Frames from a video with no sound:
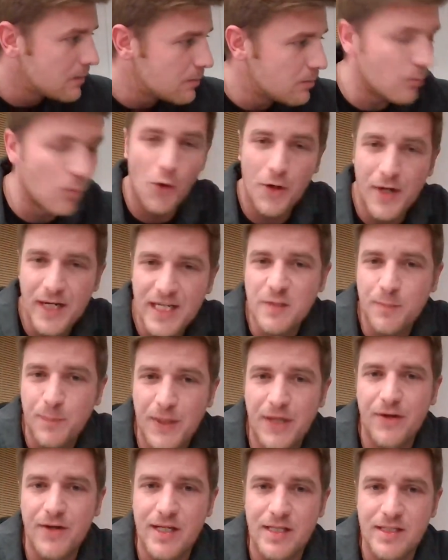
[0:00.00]
more
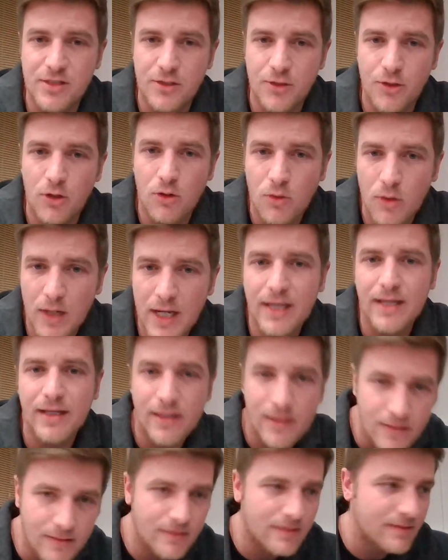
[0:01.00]
experienced you know hey
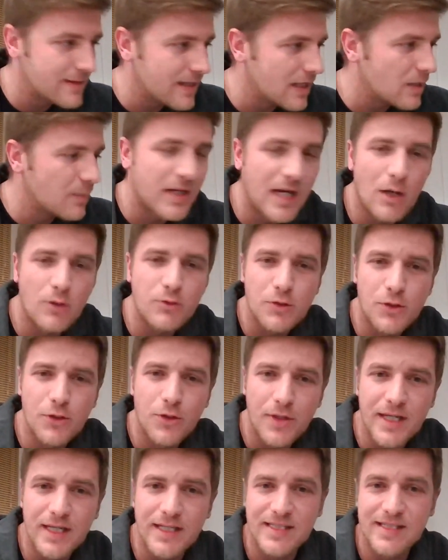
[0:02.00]
tell me how to do
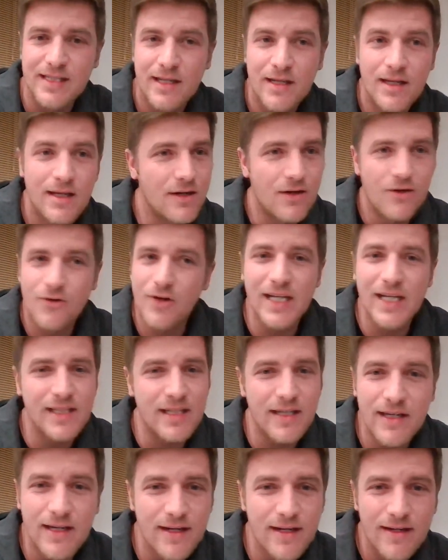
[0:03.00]
this right
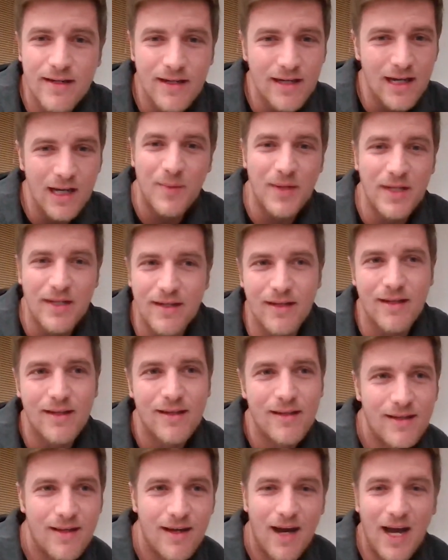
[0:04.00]
here i mean
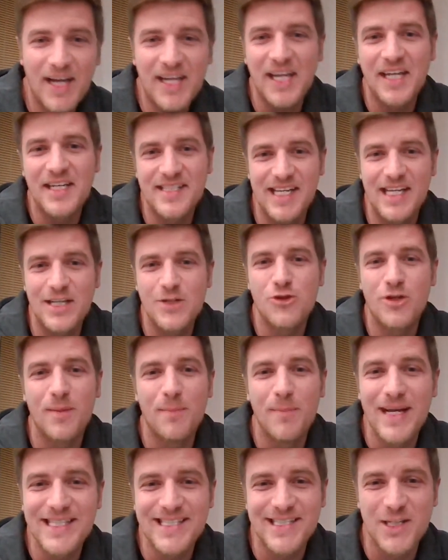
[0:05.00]
i can send you a
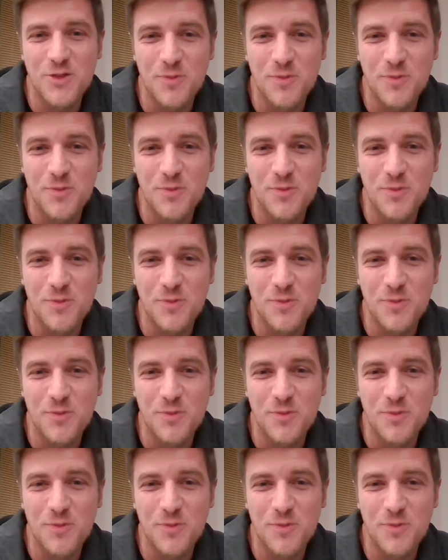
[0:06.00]
message